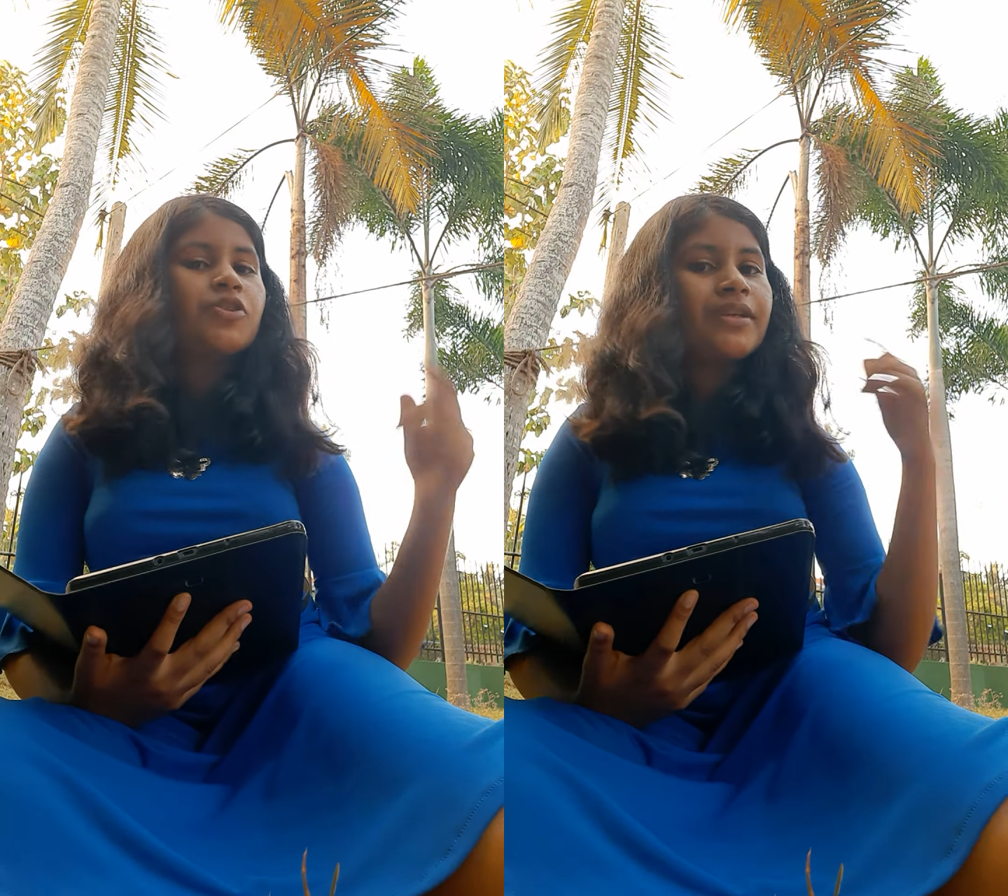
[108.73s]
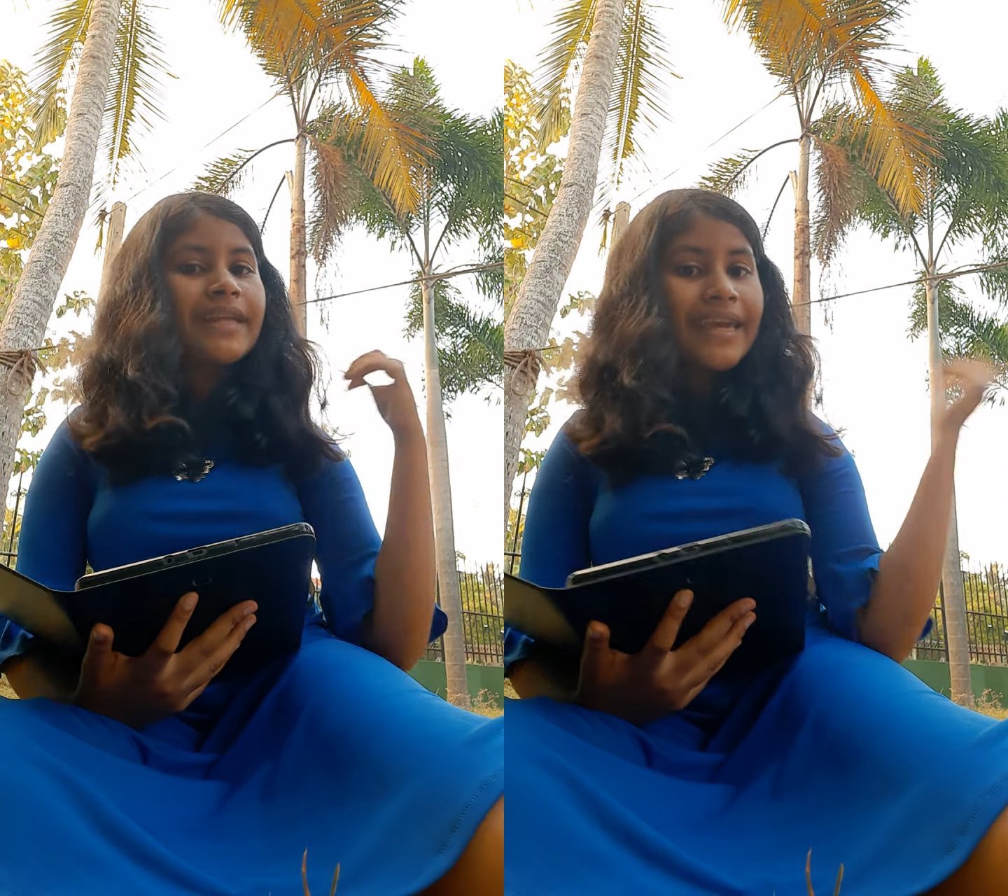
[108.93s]

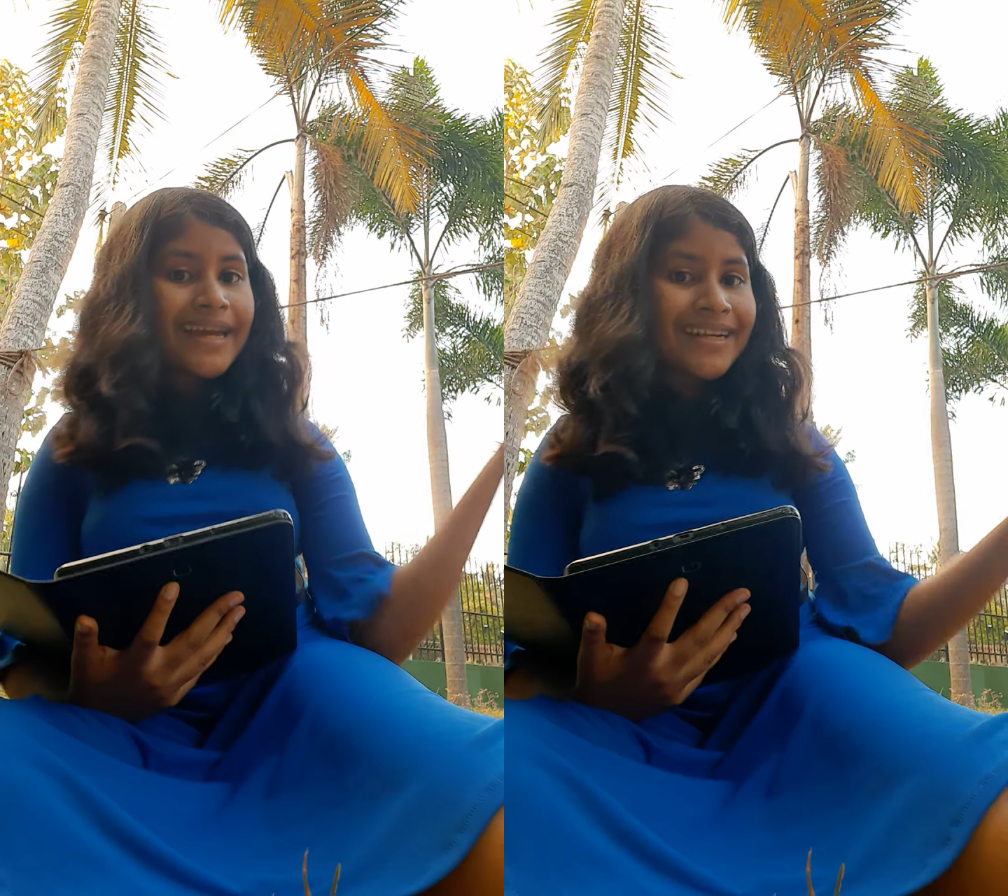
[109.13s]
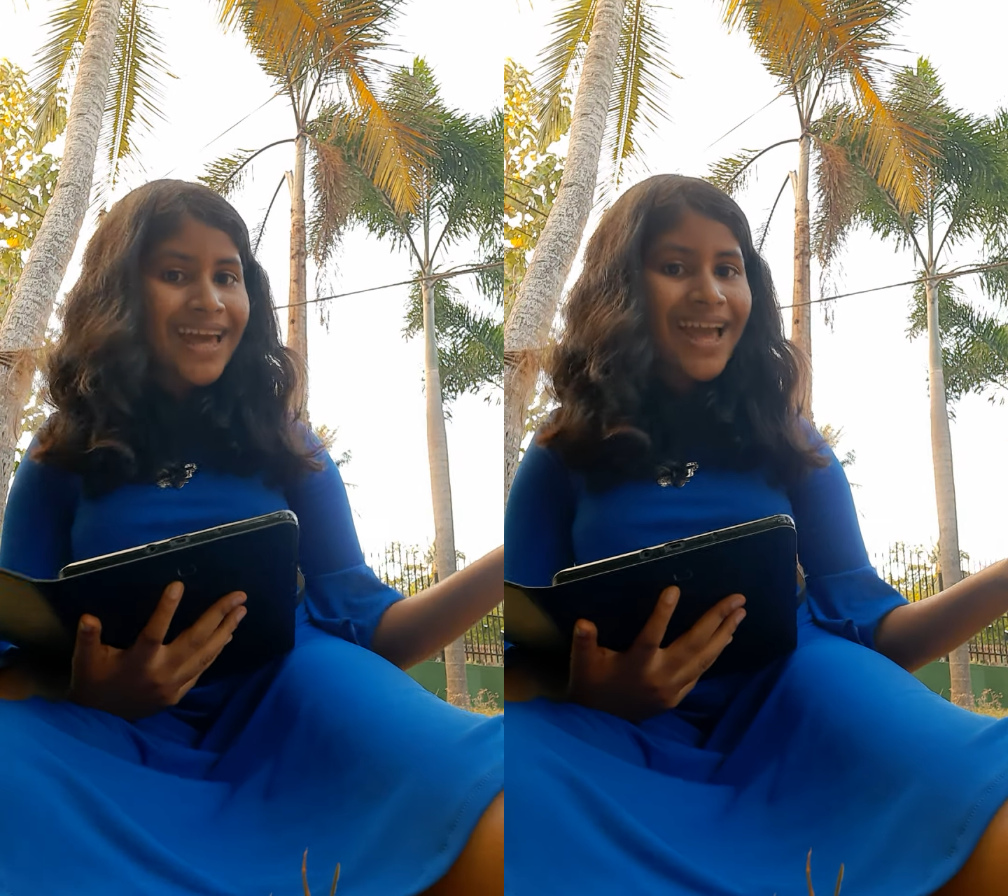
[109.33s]
to the
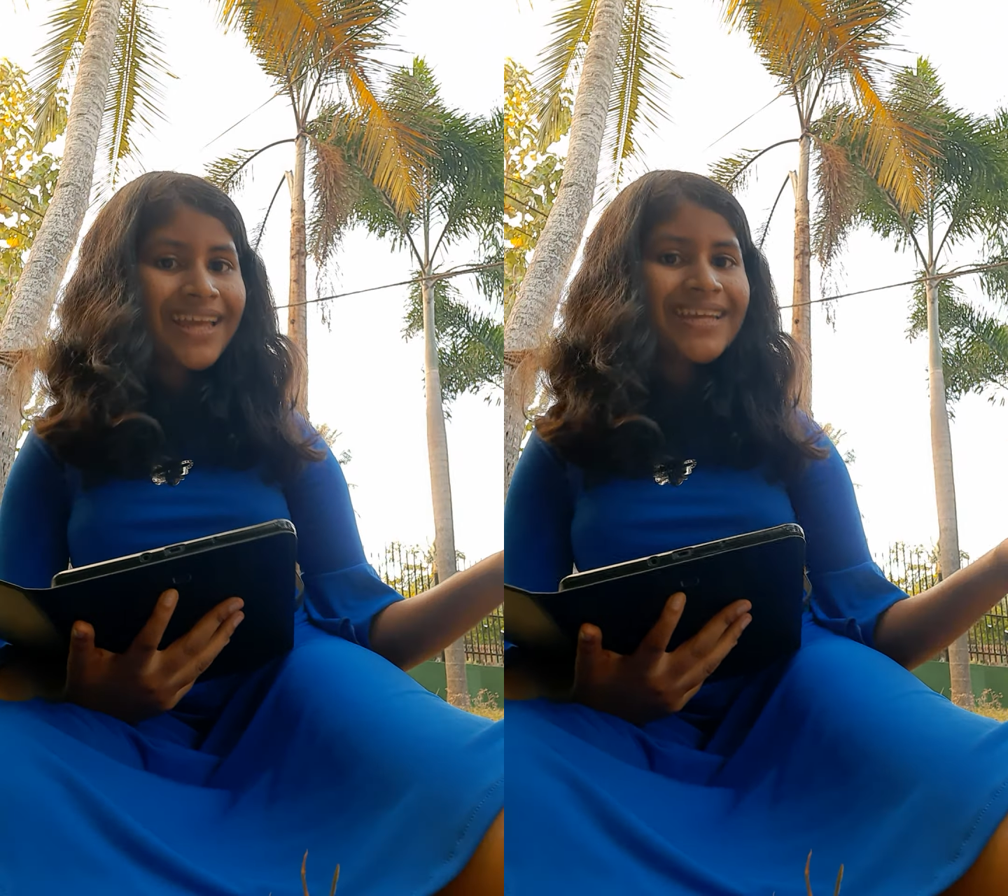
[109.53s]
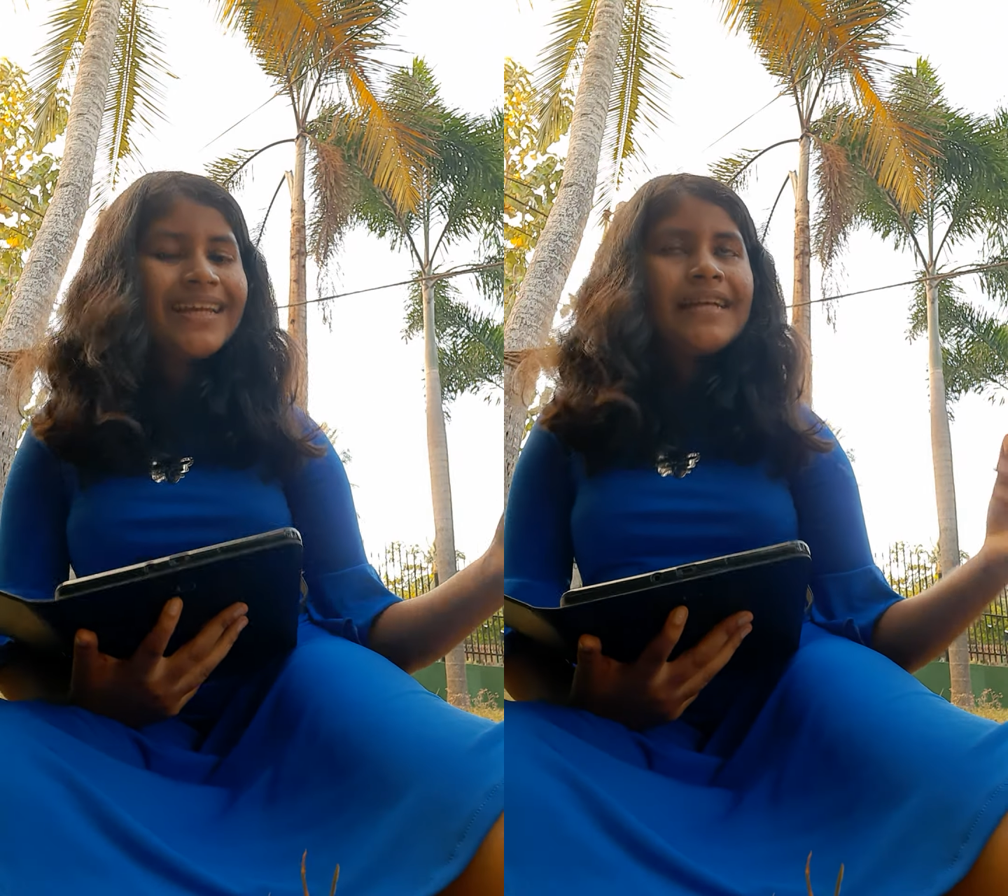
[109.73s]
naked eye.